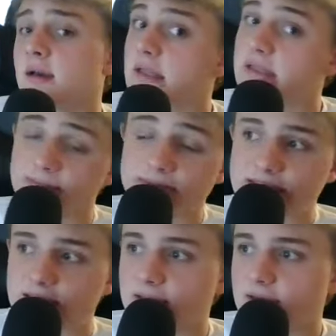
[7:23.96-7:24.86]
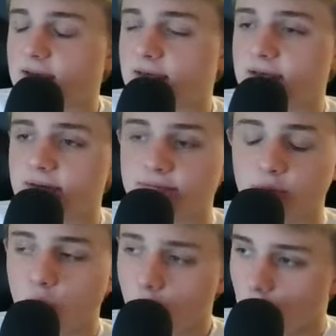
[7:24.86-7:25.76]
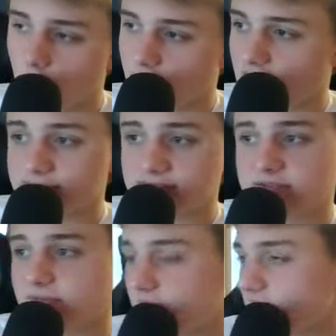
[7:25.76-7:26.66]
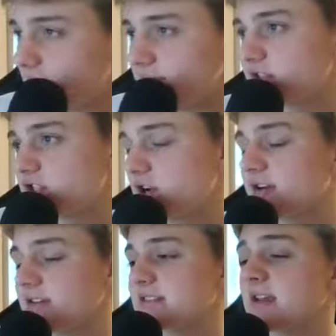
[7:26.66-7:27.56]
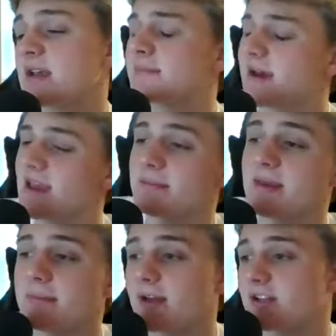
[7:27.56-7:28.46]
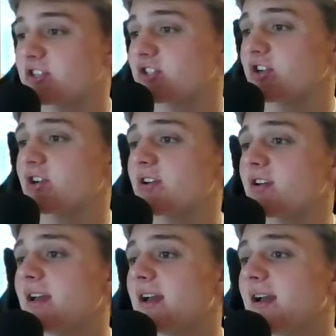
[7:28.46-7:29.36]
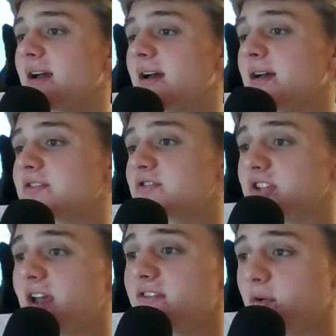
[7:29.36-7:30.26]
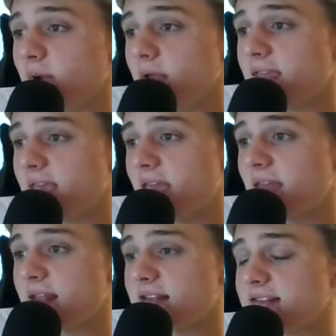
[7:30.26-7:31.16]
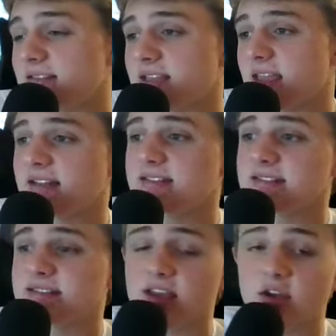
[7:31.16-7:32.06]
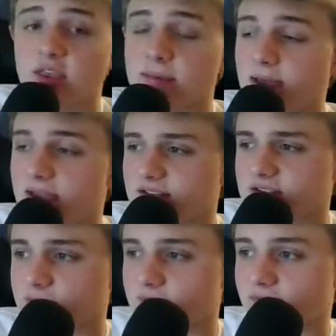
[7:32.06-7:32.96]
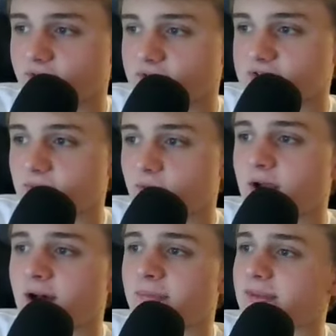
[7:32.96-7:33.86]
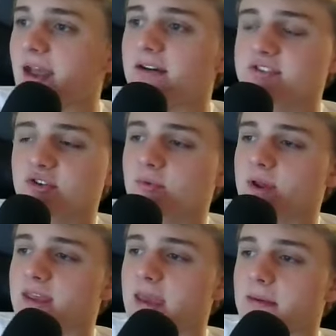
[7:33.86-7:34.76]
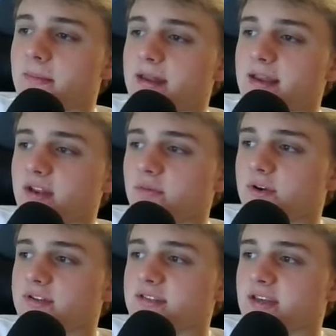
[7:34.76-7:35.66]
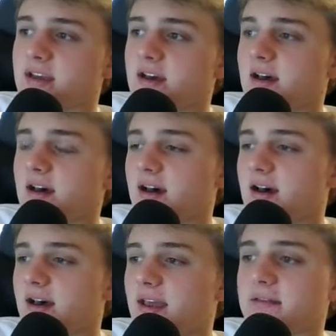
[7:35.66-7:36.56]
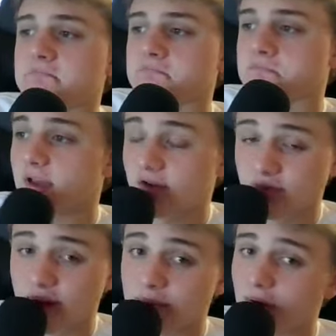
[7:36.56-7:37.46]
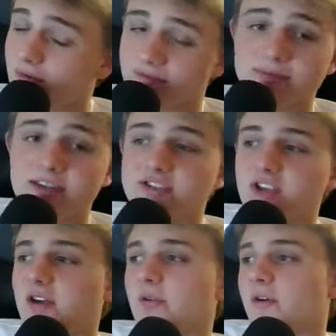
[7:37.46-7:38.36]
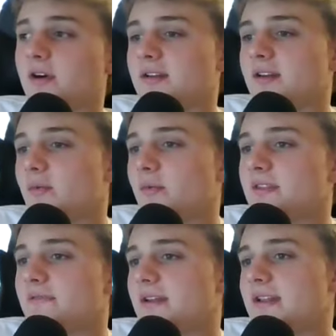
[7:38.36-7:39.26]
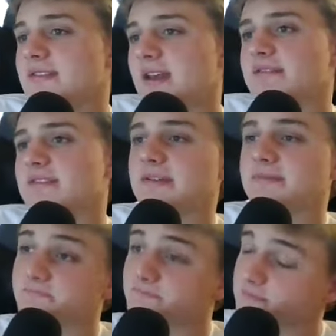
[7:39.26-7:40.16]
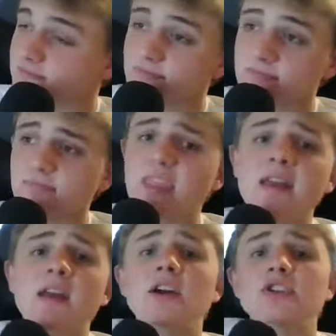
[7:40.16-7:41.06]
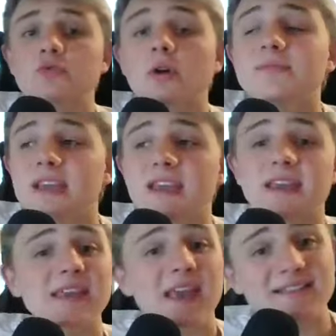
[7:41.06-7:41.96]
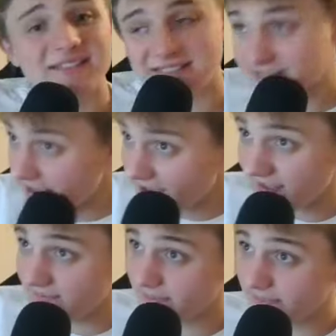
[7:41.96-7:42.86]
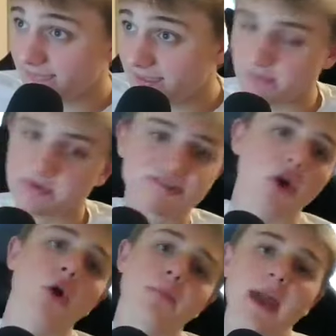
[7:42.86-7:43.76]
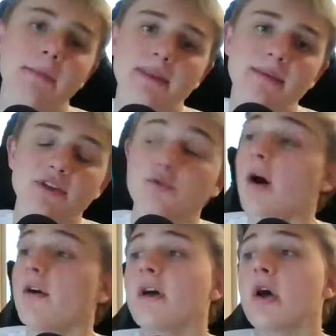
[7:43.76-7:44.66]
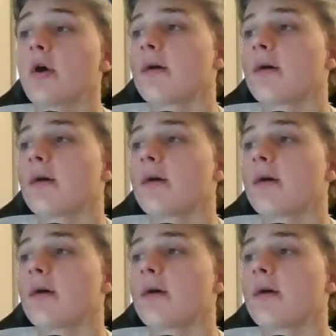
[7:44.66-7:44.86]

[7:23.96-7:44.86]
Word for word: Clemson woo, Clemson's falling off the charts. Miami, I'm not sure. So shout out to Wake and NC State. NC State could get back in the tournament for the first time in a while, but that was a great game in my neck of the woods, uh, and a great moment from DJ Horne, one of the funniest I've seen. Jerome Tang in Kansas State wins a home game in the Big 12.